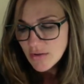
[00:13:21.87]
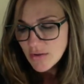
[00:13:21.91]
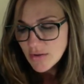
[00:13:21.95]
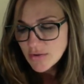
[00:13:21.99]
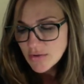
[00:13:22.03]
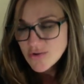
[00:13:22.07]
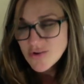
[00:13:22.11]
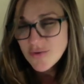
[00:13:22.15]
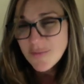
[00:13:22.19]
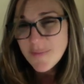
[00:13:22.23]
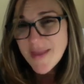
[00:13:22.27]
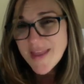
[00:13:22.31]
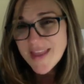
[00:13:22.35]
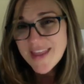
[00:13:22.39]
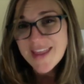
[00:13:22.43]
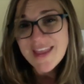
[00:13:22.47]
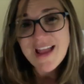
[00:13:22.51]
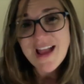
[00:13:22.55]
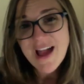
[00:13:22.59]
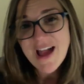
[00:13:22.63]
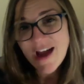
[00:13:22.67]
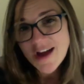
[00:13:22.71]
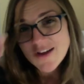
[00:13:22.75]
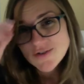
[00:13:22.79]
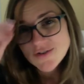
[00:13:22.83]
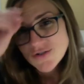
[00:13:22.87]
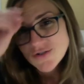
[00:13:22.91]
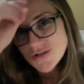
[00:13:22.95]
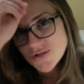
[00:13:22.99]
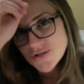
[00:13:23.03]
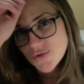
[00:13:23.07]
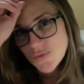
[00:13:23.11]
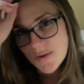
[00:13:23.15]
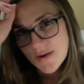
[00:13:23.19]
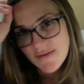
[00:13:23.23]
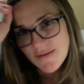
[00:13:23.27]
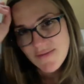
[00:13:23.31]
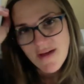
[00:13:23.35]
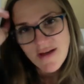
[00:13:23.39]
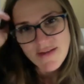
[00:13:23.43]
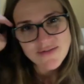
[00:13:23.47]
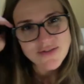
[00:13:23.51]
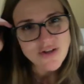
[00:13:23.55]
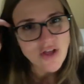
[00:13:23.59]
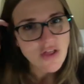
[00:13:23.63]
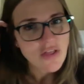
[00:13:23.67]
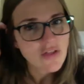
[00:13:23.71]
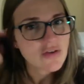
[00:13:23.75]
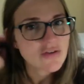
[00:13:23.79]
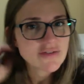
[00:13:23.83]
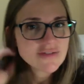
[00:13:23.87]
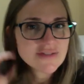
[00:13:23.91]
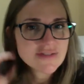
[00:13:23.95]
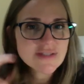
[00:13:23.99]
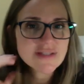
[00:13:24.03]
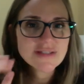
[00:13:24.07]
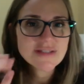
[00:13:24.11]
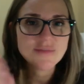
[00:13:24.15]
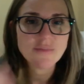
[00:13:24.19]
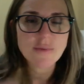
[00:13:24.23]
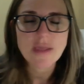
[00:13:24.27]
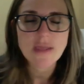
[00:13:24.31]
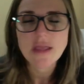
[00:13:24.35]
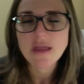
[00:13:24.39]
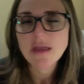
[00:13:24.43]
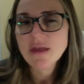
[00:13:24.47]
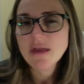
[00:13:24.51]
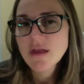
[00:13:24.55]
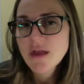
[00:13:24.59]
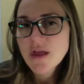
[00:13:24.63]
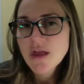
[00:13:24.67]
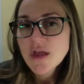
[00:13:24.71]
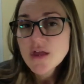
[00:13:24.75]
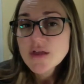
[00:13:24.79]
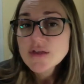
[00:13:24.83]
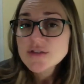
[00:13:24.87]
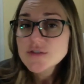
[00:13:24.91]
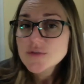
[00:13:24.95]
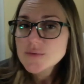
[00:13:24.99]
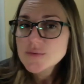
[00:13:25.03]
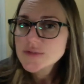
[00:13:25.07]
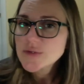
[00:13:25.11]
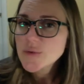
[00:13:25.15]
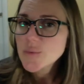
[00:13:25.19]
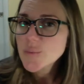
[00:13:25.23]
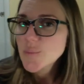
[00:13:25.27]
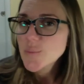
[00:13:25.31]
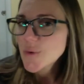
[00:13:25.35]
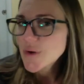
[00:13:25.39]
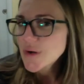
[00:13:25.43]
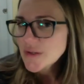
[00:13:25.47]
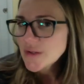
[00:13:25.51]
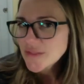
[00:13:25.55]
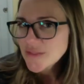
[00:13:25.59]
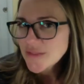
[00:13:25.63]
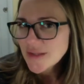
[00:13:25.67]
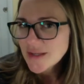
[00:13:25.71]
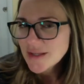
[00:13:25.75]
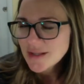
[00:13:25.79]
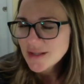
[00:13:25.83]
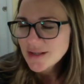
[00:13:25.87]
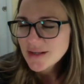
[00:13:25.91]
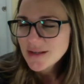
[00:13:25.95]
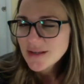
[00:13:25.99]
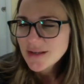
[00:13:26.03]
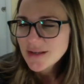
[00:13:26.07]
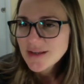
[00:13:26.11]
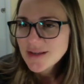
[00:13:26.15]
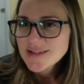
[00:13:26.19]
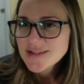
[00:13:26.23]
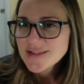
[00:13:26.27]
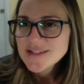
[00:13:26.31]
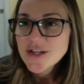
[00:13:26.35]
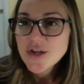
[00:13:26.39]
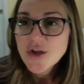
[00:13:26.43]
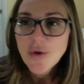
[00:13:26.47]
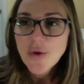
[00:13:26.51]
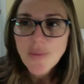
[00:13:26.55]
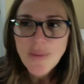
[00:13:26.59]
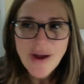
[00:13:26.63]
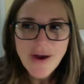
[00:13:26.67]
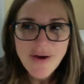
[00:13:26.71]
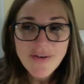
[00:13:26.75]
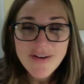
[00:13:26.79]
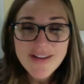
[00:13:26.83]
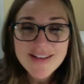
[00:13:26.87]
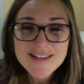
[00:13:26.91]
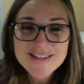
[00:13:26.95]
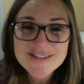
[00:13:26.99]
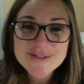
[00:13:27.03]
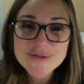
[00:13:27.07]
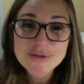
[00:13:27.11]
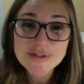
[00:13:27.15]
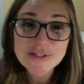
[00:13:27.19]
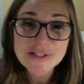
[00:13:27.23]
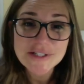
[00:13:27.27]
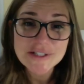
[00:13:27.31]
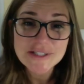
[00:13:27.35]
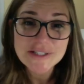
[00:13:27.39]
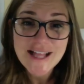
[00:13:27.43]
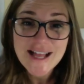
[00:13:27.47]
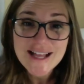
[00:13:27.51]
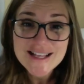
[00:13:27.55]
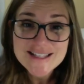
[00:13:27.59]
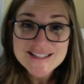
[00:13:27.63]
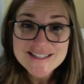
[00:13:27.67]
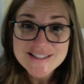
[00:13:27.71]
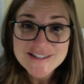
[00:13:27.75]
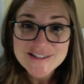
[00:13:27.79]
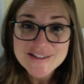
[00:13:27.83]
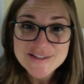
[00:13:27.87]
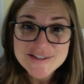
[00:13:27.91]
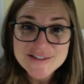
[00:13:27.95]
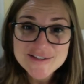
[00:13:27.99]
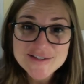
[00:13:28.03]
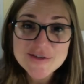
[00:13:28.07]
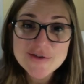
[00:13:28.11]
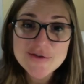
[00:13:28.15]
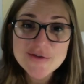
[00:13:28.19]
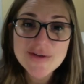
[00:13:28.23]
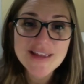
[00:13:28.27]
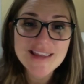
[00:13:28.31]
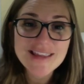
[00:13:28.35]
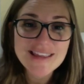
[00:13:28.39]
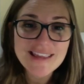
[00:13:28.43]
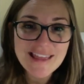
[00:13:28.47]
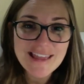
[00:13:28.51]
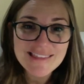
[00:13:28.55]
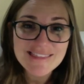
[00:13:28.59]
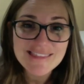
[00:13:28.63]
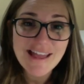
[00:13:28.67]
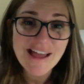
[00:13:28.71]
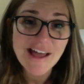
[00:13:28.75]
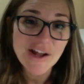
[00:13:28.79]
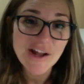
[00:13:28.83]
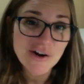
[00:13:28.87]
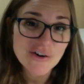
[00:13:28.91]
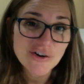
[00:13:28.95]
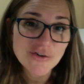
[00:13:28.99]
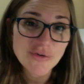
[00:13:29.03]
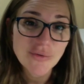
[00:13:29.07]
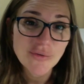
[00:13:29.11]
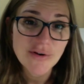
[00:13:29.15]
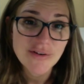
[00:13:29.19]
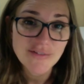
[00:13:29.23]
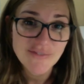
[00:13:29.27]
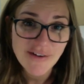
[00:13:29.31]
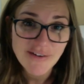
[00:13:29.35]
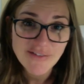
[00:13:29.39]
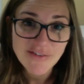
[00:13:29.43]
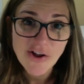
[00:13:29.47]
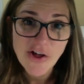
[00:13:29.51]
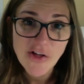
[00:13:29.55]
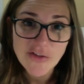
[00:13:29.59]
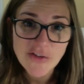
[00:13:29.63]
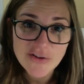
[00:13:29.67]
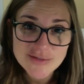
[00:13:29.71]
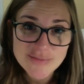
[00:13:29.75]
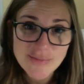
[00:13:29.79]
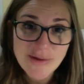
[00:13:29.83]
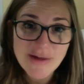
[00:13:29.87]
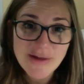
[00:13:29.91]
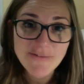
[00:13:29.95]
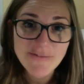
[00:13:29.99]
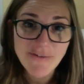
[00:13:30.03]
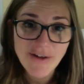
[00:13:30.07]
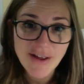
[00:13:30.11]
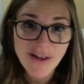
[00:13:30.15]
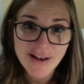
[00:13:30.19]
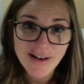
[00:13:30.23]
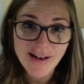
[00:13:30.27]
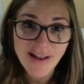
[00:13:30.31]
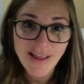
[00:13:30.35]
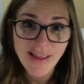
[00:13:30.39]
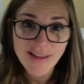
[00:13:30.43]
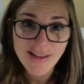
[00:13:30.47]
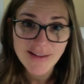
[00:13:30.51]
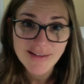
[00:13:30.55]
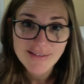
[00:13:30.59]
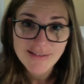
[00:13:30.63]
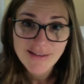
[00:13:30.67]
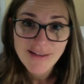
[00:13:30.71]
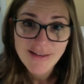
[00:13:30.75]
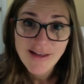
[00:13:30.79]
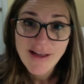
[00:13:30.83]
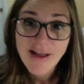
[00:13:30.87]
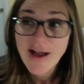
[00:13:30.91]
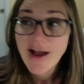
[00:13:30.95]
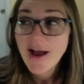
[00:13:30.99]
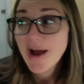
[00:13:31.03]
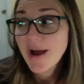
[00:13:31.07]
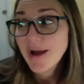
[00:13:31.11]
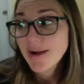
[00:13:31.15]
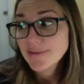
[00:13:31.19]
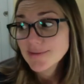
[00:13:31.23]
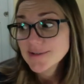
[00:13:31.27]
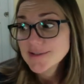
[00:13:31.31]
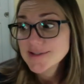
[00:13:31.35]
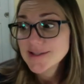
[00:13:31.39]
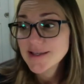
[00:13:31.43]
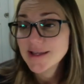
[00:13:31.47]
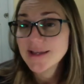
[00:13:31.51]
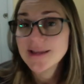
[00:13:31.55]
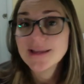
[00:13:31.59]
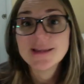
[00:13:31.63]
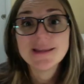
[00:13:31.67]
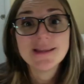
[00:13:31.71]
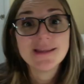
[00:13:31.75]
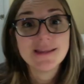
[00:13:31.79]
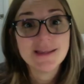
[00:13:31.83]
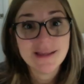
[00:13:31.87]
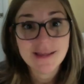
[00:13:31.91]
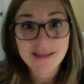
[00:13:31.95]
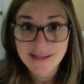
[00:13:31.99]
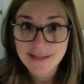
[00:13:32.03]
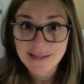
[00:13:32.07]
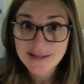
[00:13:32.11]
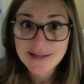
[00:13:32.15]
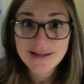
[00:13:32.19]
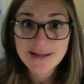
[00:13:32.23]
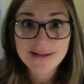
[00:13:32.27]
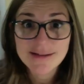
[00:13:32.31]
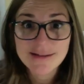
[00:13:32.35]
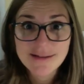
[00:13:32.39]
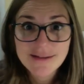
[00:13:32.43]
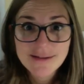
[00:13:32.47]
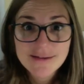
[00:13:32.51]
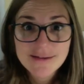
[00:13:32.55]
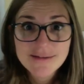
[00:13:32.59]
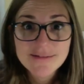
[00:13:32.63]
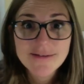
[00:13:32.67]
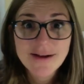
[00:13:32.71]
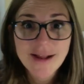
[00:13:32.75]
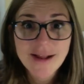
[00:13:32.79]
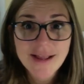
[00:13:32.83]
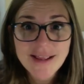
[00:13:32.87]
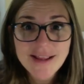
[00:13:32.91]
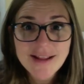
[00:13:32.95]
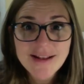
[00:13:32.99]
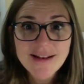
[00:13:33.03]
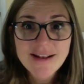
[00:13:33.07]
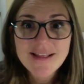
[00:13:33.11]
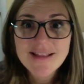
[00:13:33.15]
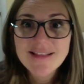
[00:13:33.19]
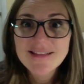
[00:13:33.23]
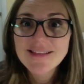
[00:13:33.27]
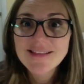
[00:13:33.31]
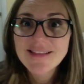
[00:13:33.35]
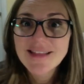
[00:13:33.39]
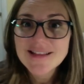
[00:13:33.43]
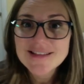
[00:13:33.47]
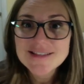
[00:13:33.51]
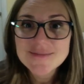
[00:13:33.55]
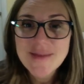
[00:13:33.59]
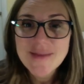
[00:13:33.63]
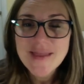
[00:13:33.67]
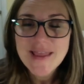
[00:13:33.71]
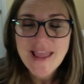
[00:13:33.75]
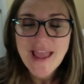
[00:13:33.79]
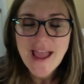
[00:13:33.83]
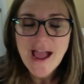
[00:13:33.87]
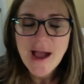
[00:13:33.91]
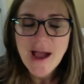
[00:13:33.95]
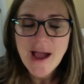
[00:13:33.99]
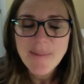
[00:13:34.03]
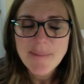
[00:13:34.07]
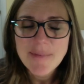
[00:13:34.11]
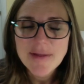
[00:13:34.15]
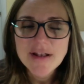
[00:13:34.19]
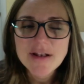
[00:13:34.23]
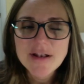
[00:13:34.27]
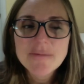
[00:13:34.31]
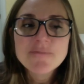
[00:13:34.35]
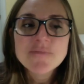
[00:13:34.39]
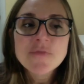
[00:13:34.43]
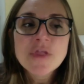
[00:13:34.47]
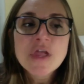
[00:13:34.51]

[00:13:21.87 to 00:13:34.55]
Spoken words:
You're making $125 this week. So is it worth it to go out and do a little hustle so you can get that $125 by Friday night? I would say, yeah, right? Let's make it happen.